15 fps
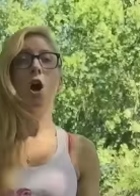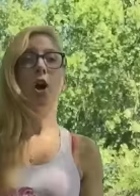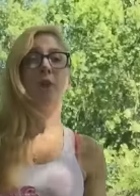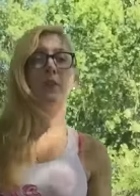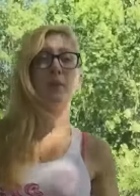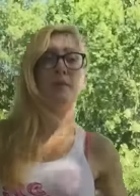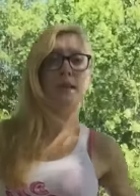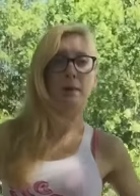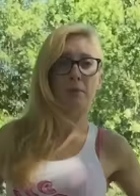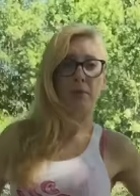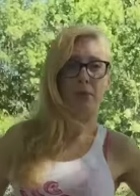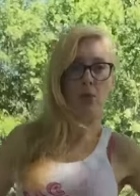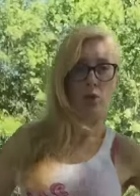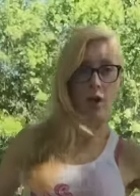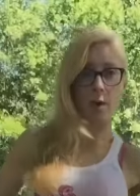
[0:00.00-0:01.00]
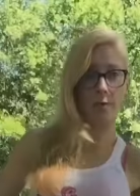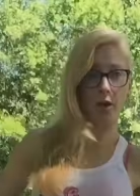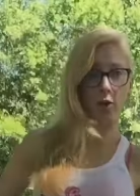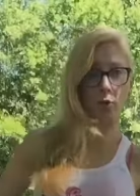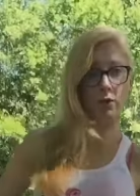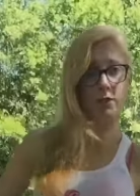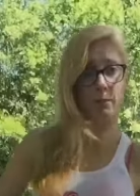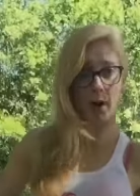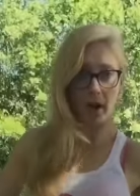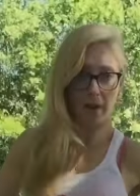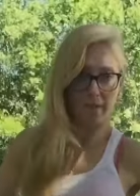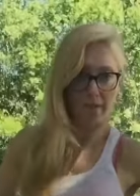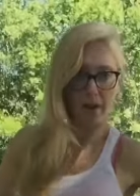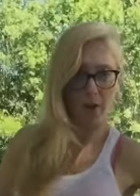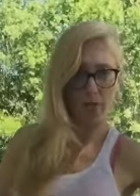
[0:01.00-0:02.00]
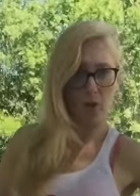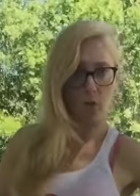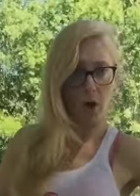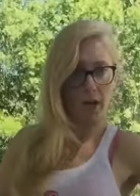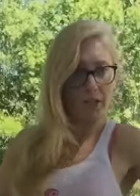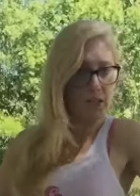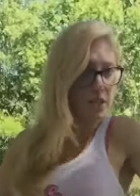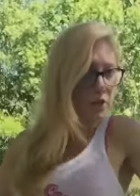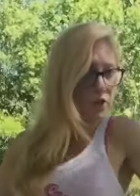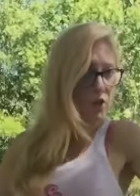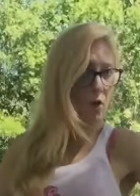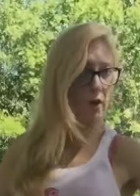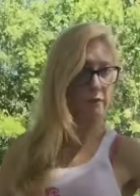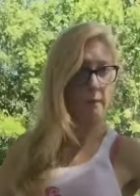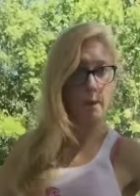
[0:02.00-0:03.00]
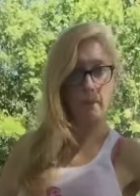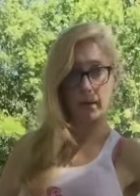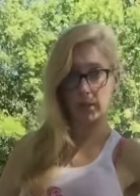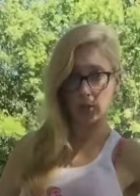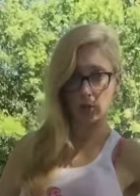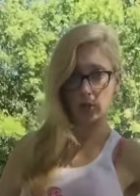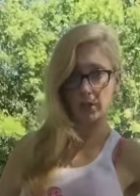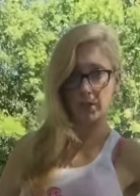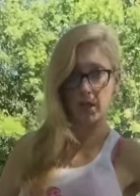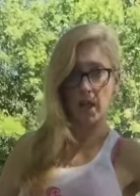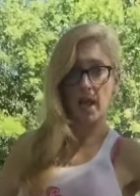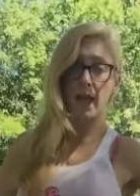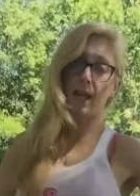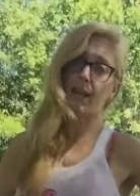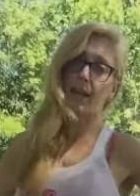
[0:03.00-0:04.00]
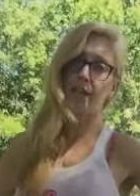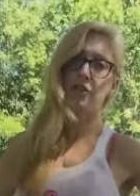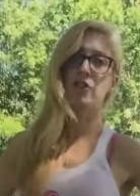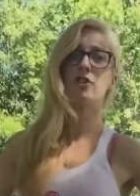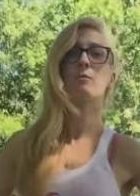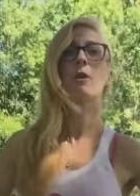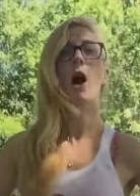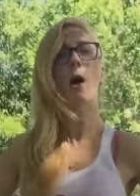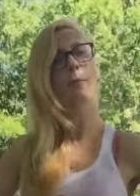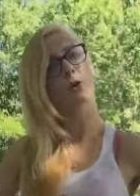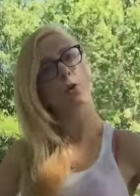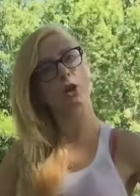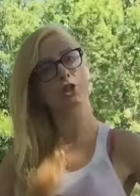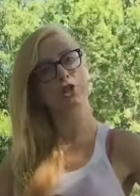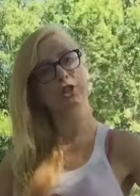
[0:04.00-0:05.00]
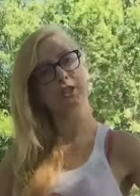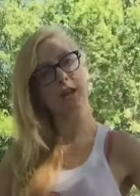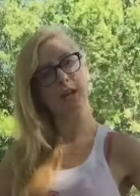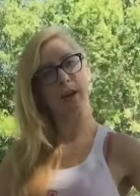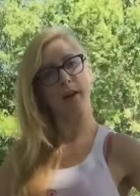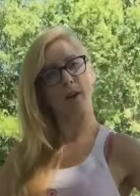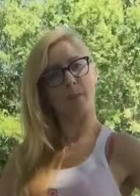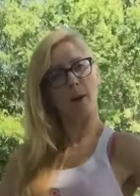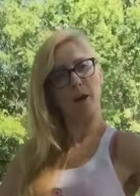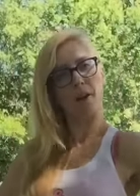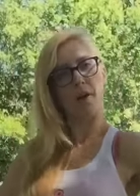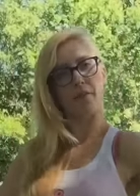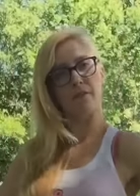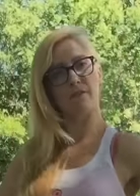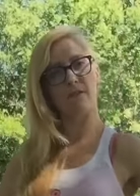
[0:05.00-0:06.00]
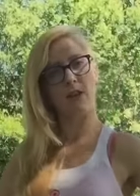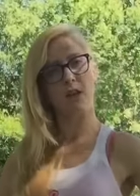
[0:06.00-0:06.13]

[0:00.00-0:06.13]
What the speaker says: On this episode, I'm going to respond to fan requests and show off my muscles and answer some common questions I get about health and